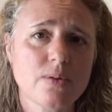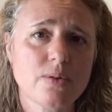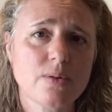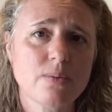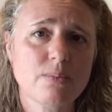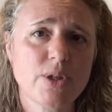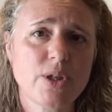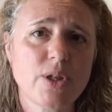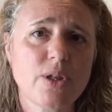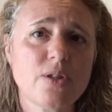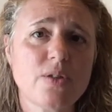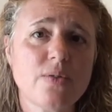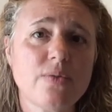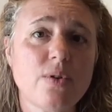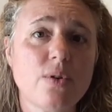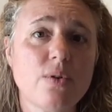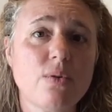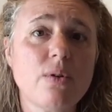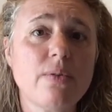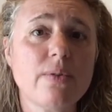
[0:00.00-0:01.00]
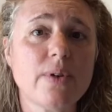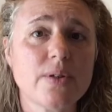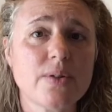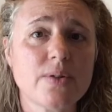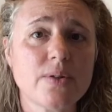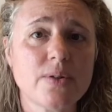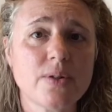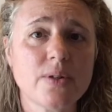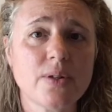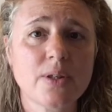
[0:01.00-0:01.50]
Because for all of
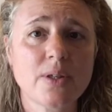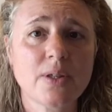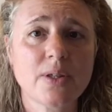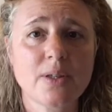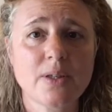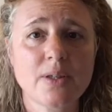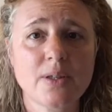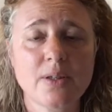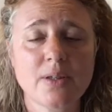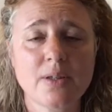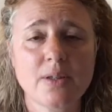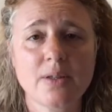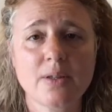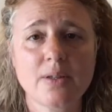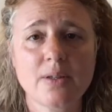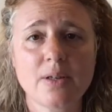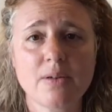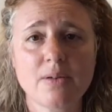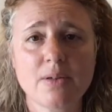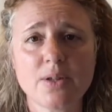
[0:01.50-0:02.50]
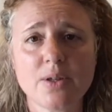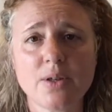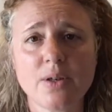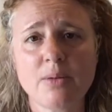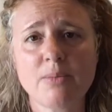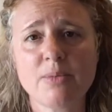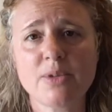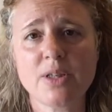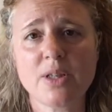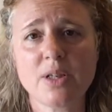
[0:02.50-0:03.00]
us, there are
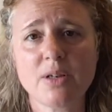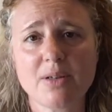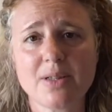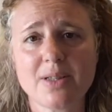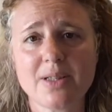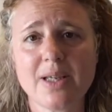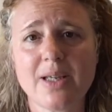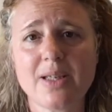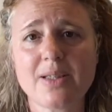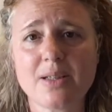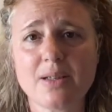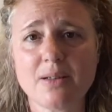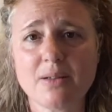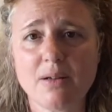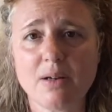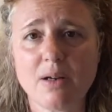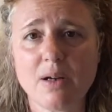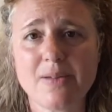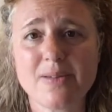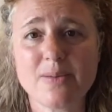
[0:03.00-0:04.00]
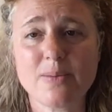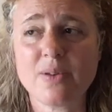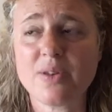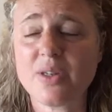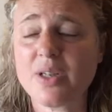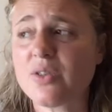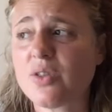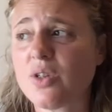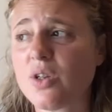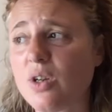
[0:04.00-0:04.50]
times and there are days in our lives when
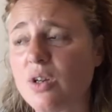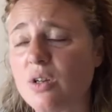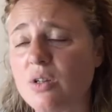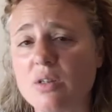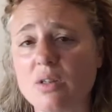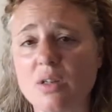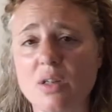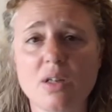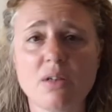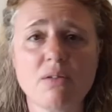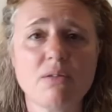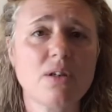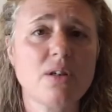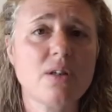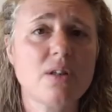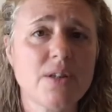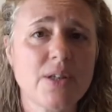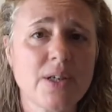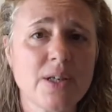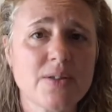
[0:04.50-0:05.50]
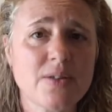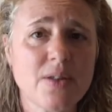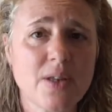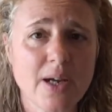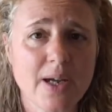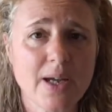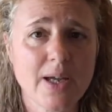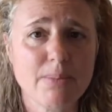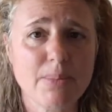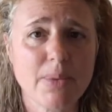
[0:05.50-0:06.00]
things are good and there are good things that
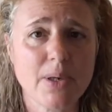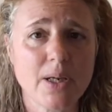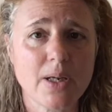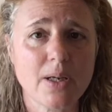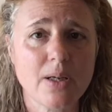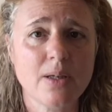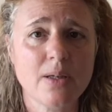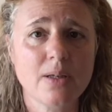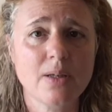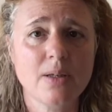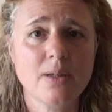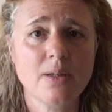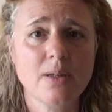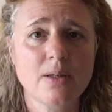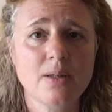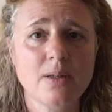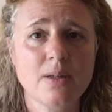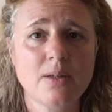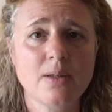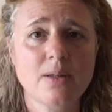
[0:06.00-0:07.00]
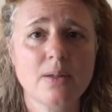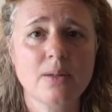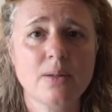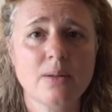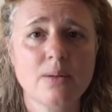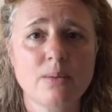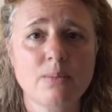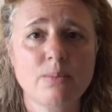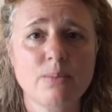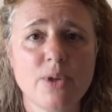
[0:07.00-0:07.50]
are happening.
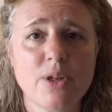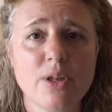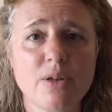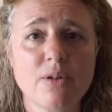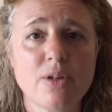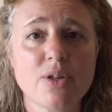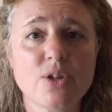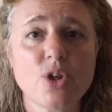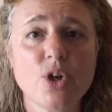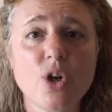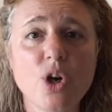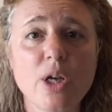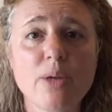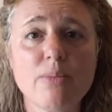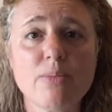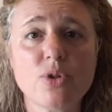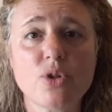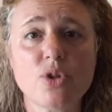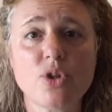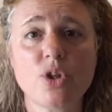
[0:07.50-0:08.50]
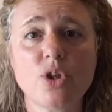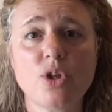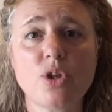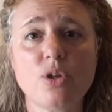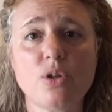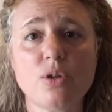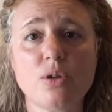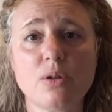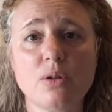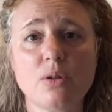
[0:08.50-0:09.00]
But there are times
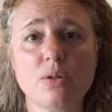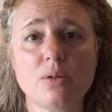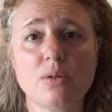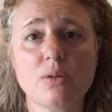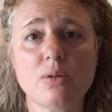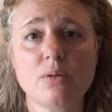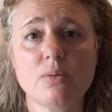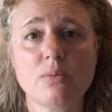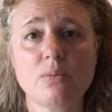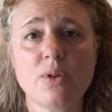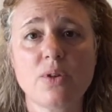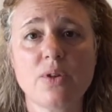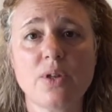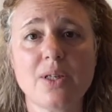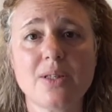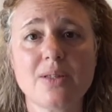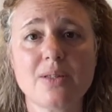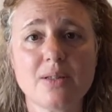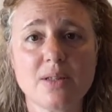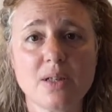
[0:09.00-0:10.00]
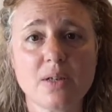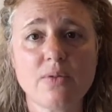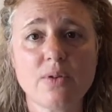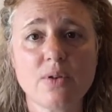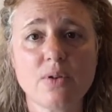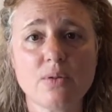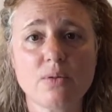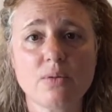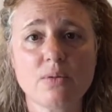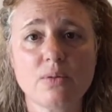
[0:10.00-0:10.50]
too when things are
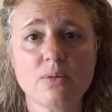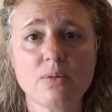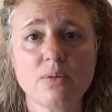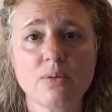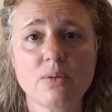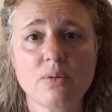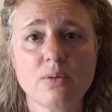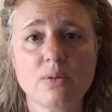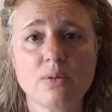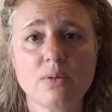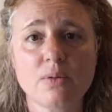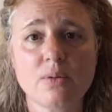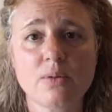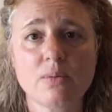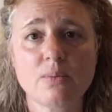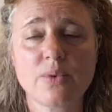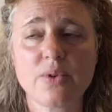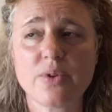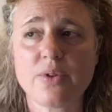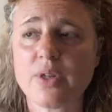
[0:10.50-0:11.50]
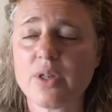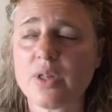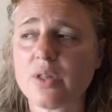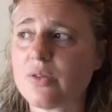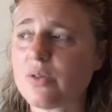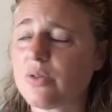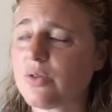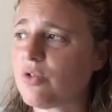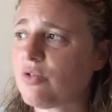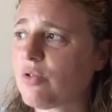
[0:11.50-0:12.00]
difficult, when
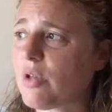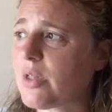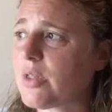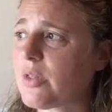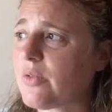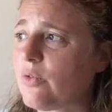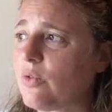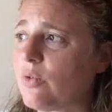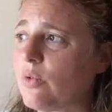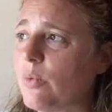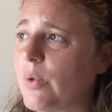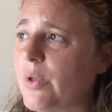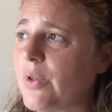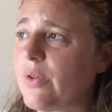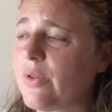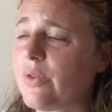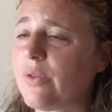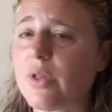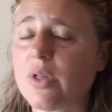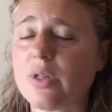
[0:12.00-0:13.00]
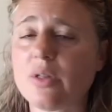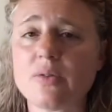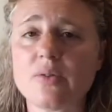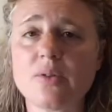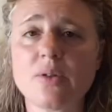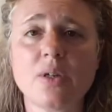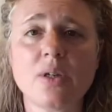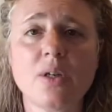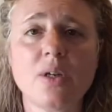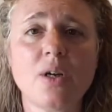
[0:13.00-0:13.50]
things are stressful, when things
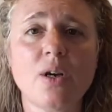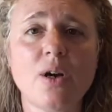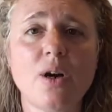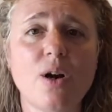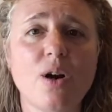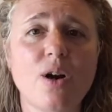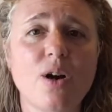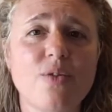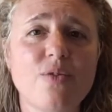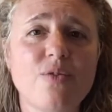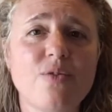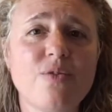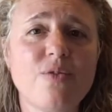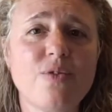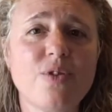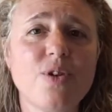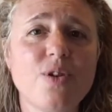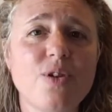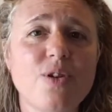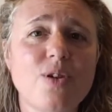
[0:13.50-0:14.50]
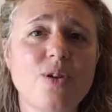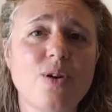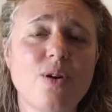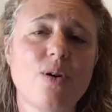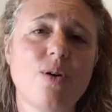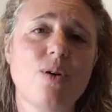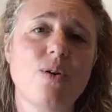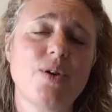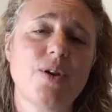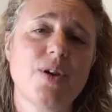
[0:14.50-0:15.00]
are full
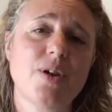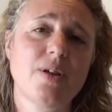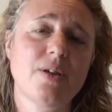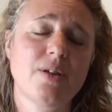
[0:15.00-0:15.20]
on